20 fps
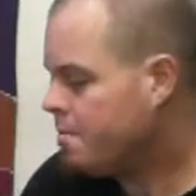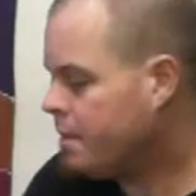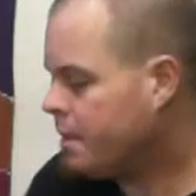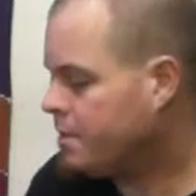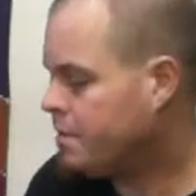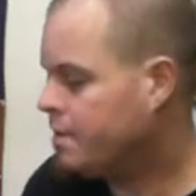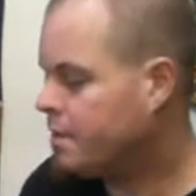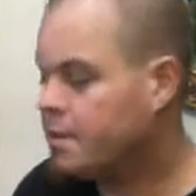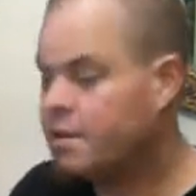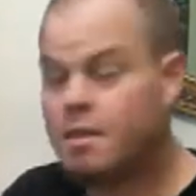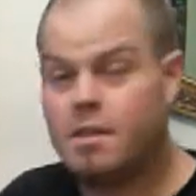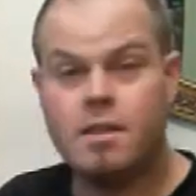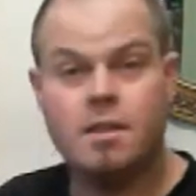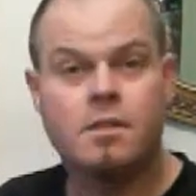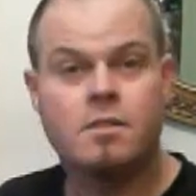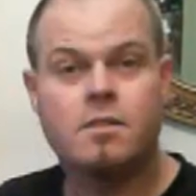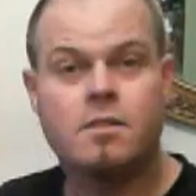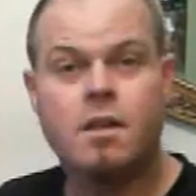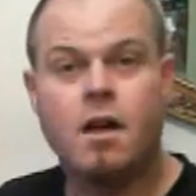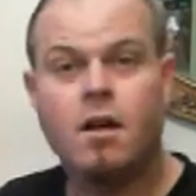basically
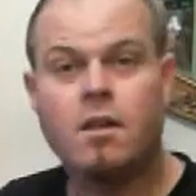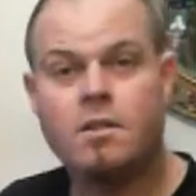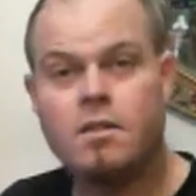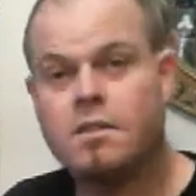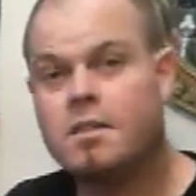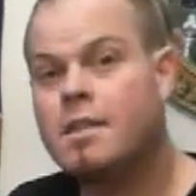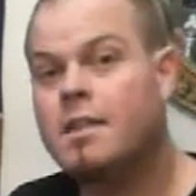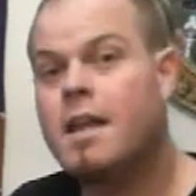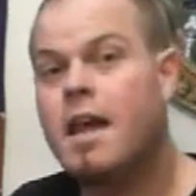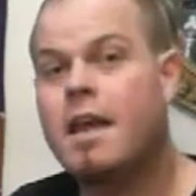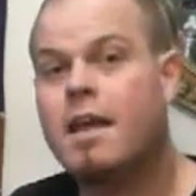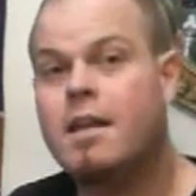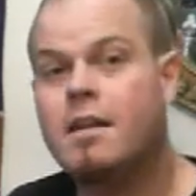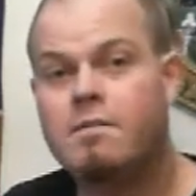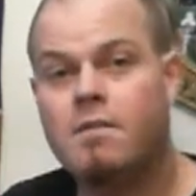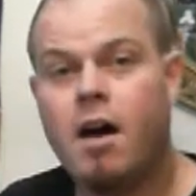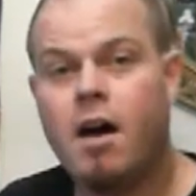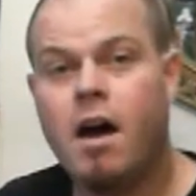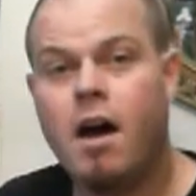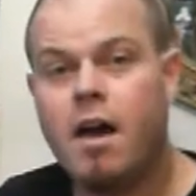the salt is a
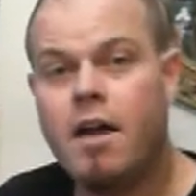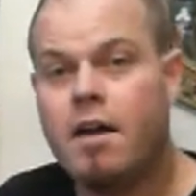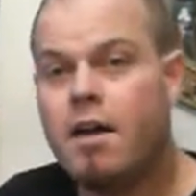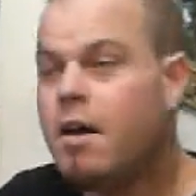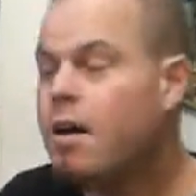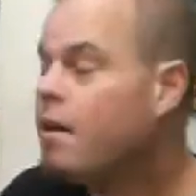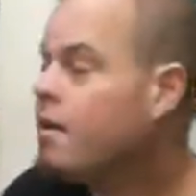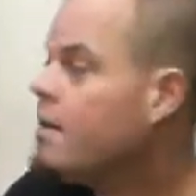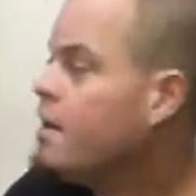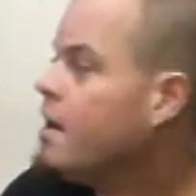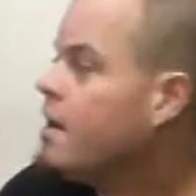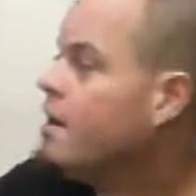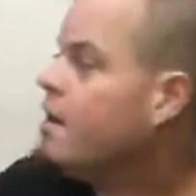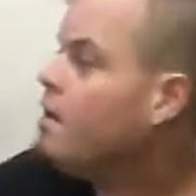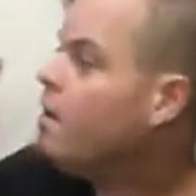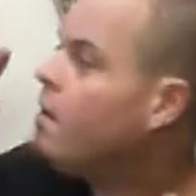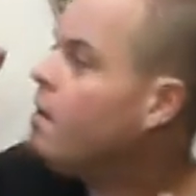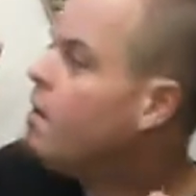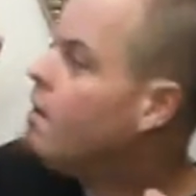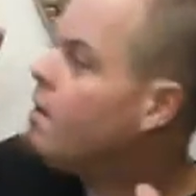negative ion, and
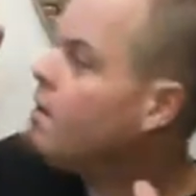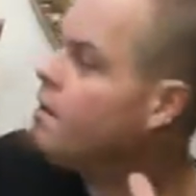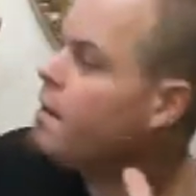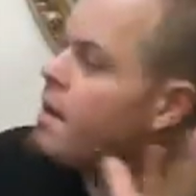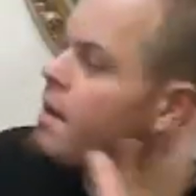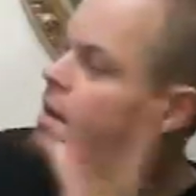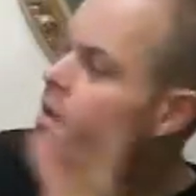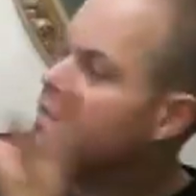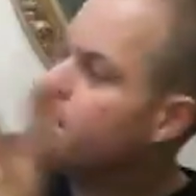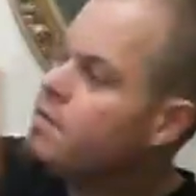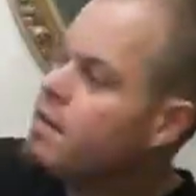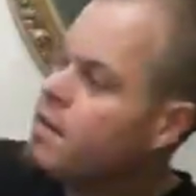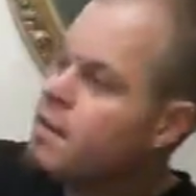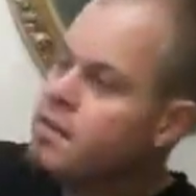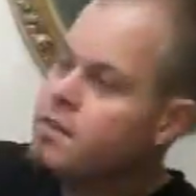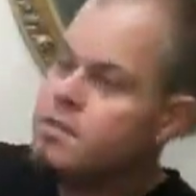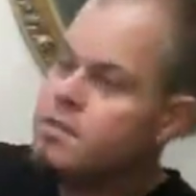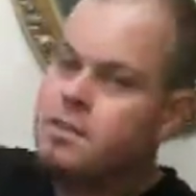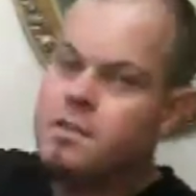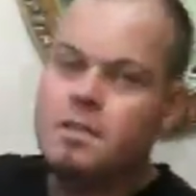all negative
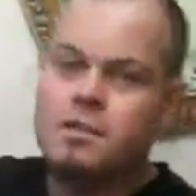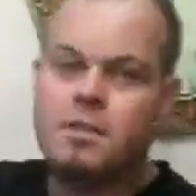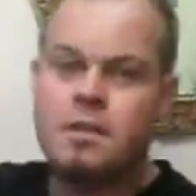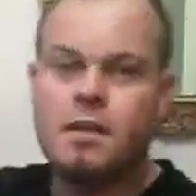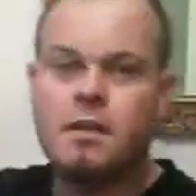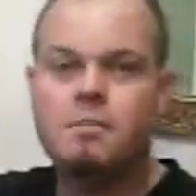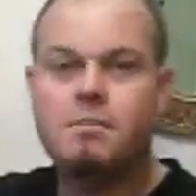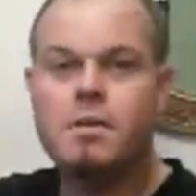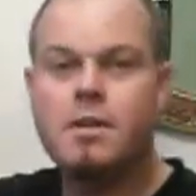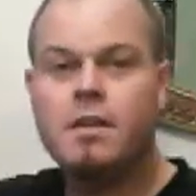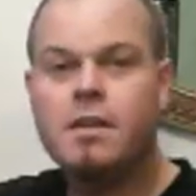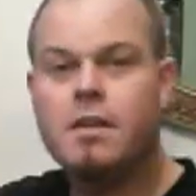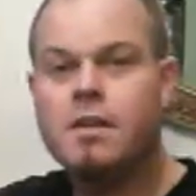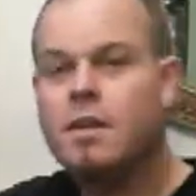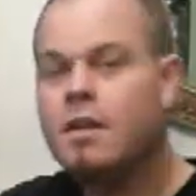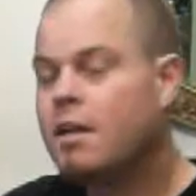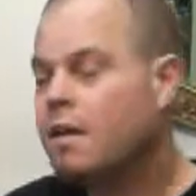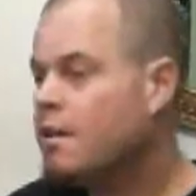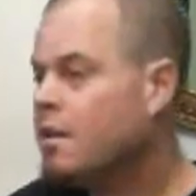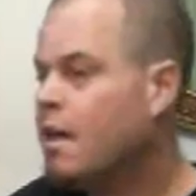energies can be
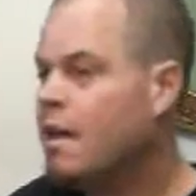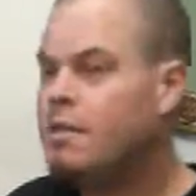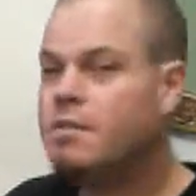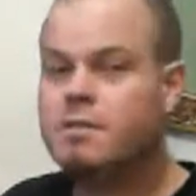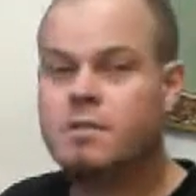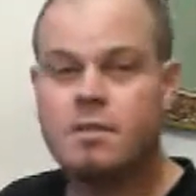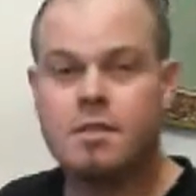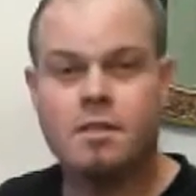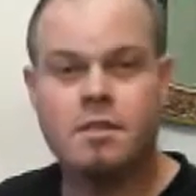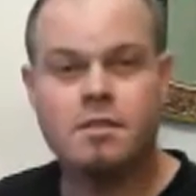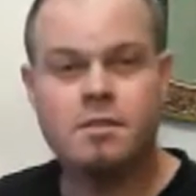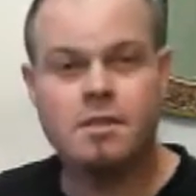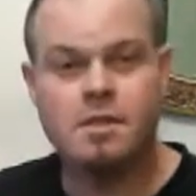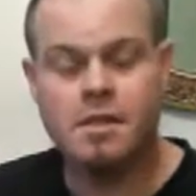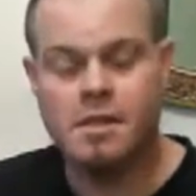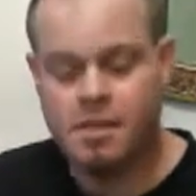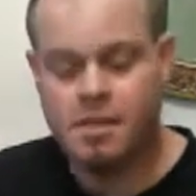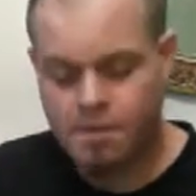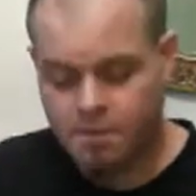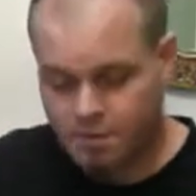cleansed to the sea.